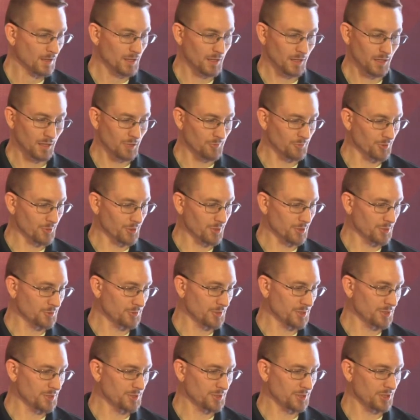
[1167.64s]
We're going to
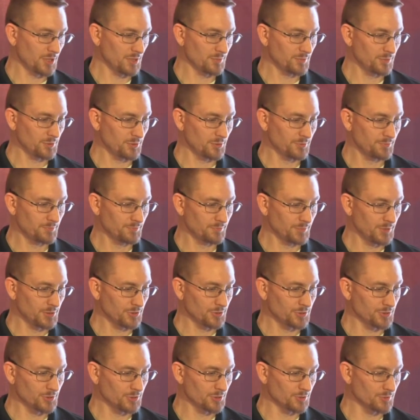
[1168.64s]
create a table,
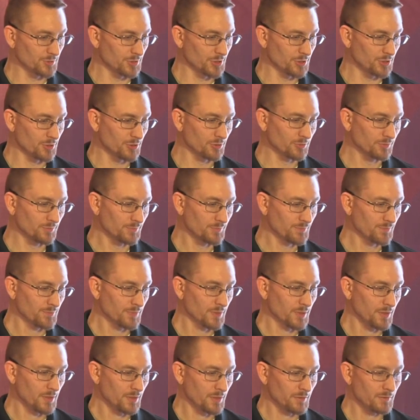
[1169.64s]
insert a row,
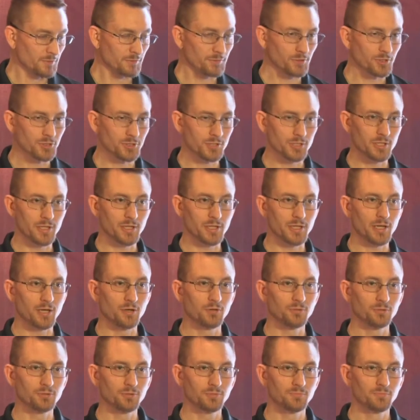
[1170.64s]
flush that
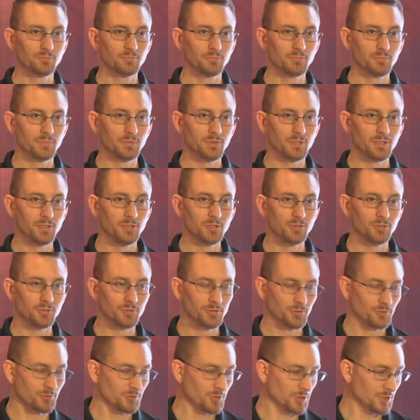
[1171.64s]
out
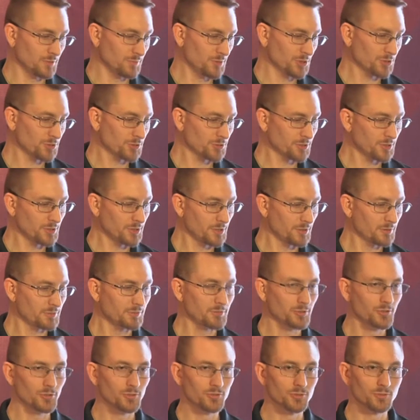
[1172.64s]
into make sure that
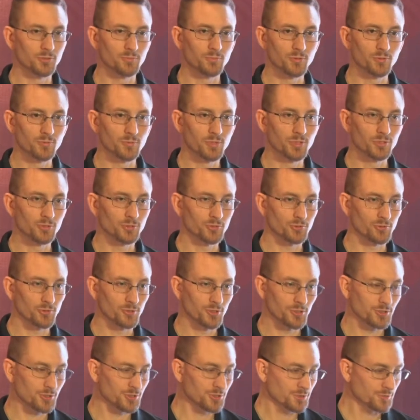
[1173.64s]
it goes to permanent
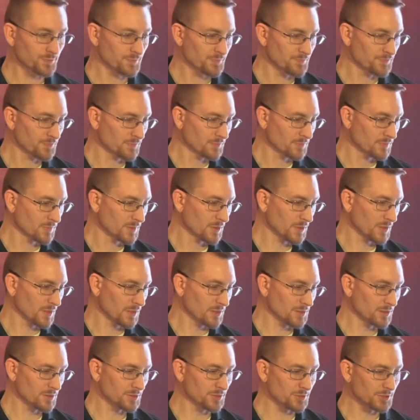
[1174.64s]
storage,
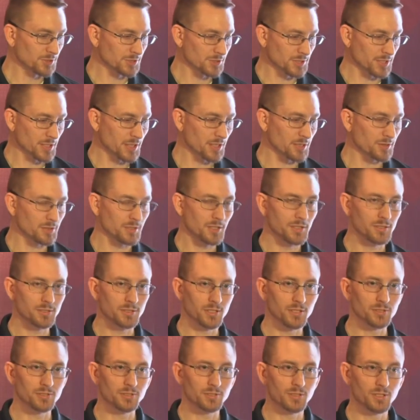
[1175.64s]
and then scan that
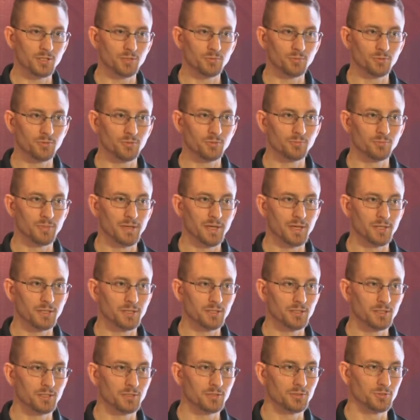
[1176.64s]
test table back
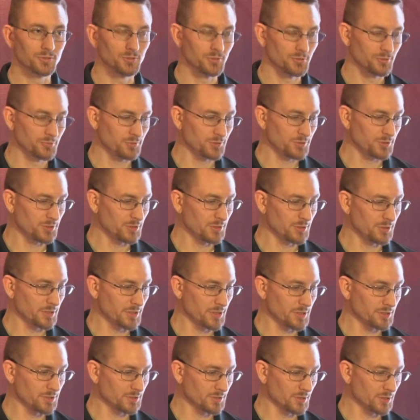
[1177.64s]
in to see
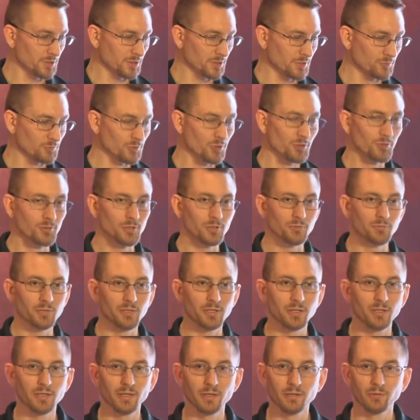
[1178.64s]
that row
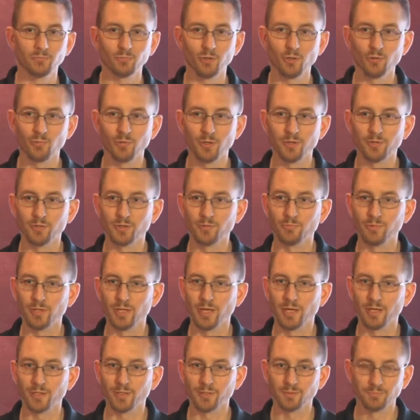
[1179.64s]
1 that we
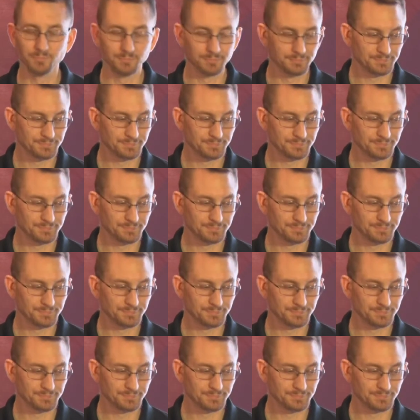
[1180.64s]
added.